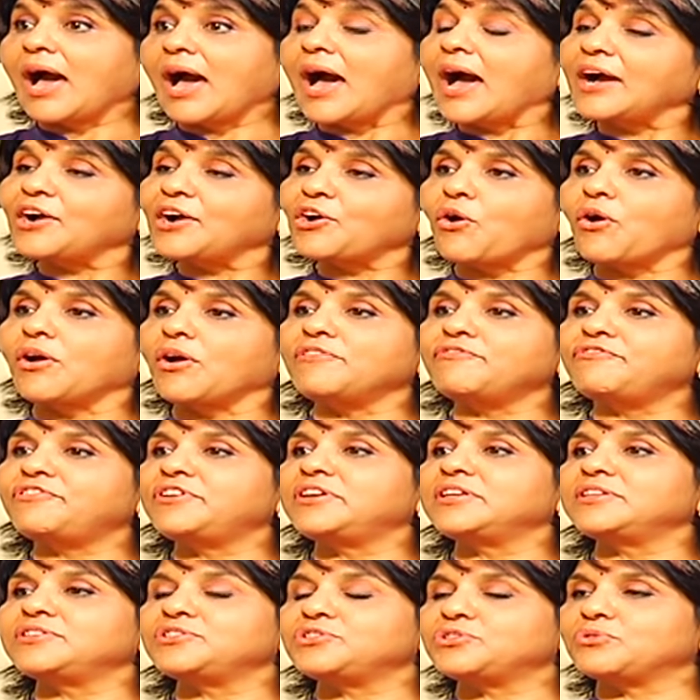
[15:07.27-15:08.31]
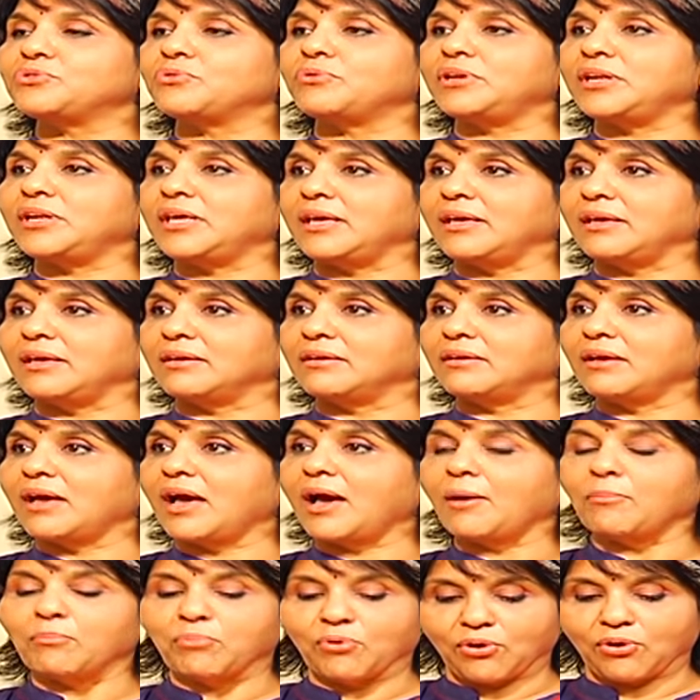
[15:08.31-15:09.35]
Aa confidence toni
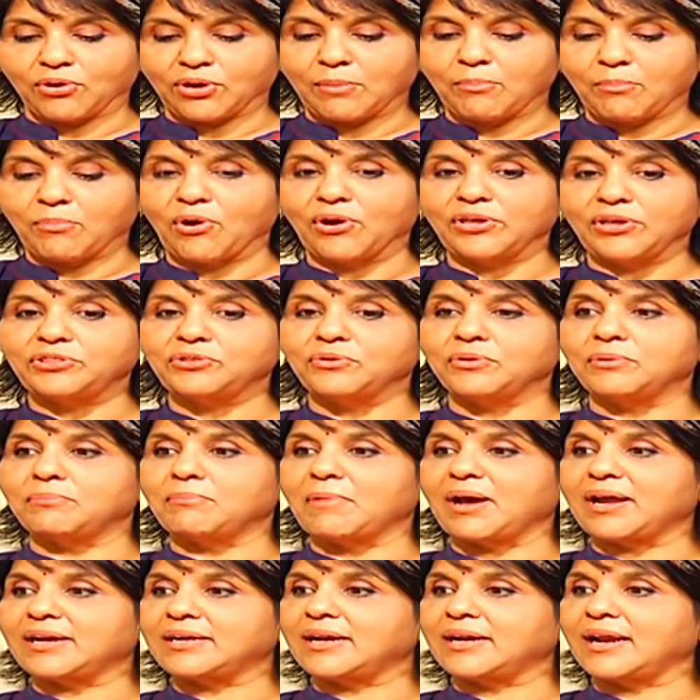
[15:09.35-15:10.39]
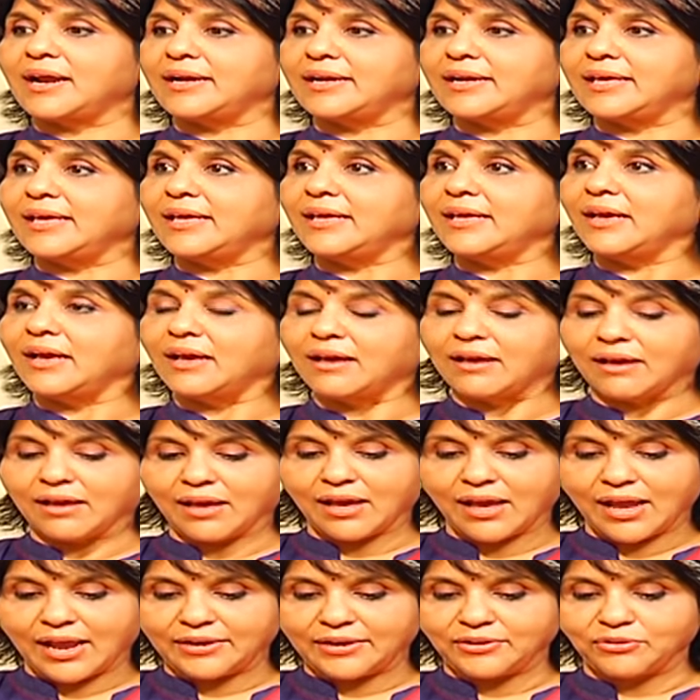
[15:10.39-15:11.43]
oka boy ton maatladi,
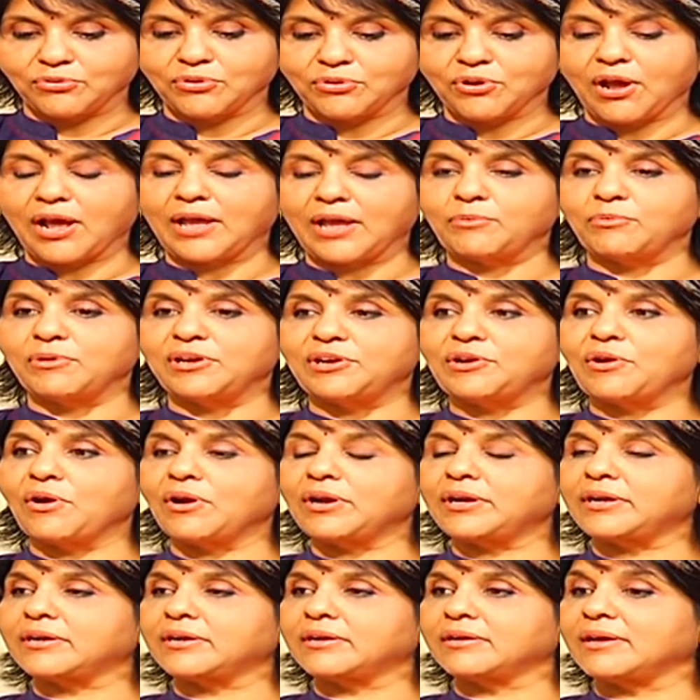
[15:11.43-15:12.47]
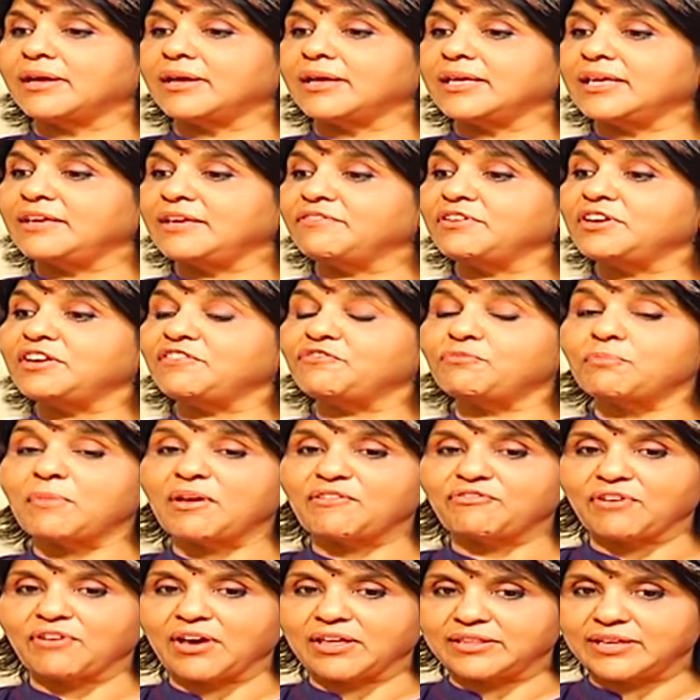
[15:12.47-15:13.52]
I will not, even if my
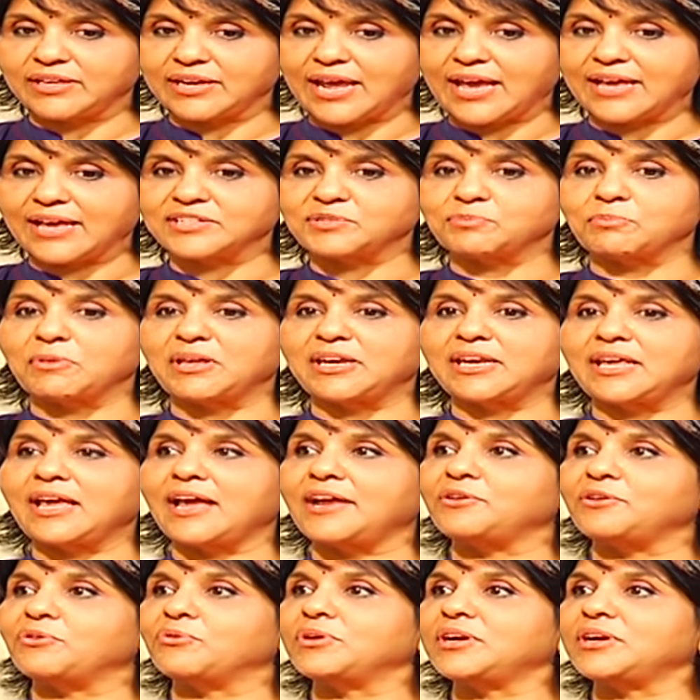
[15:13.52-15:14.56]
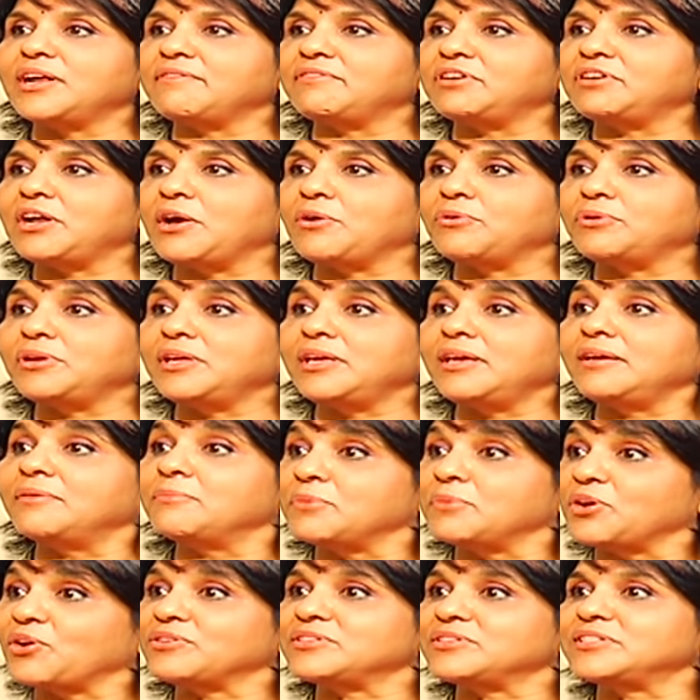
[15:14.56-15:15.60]
father has money, I don't have a dowry
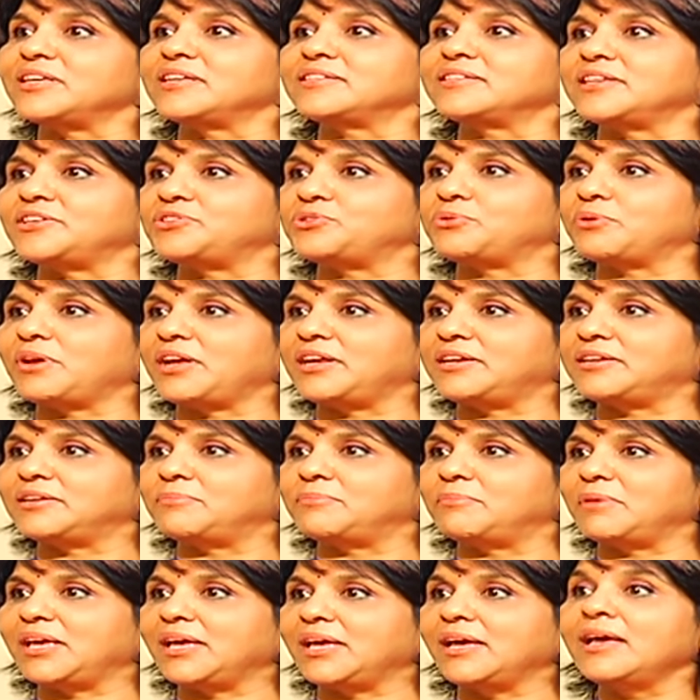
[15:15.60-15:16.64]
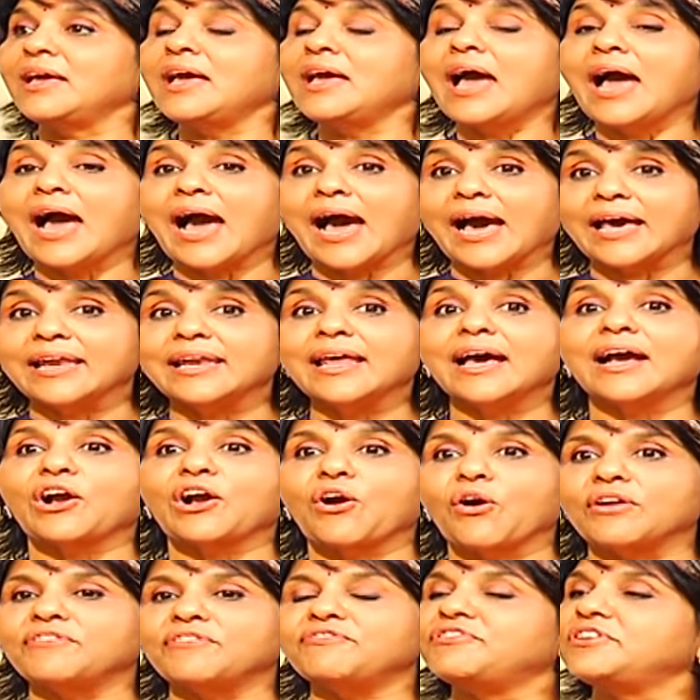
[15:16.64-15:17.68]
because he has educated me. Ala
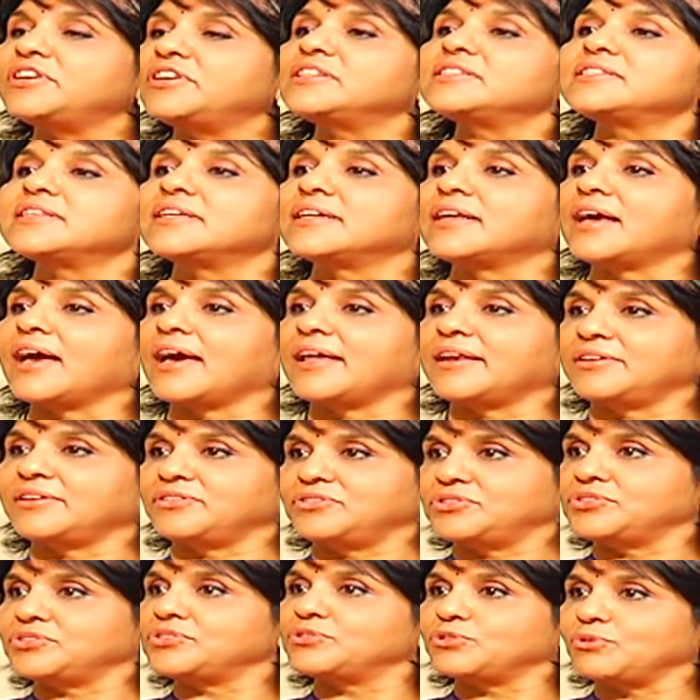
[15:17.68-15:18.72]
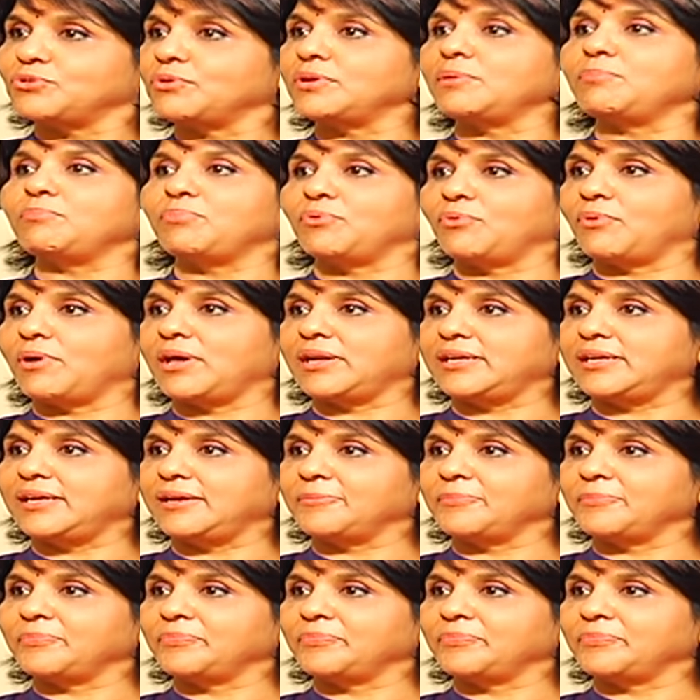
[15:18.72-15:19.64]
confidence and courage toni povali.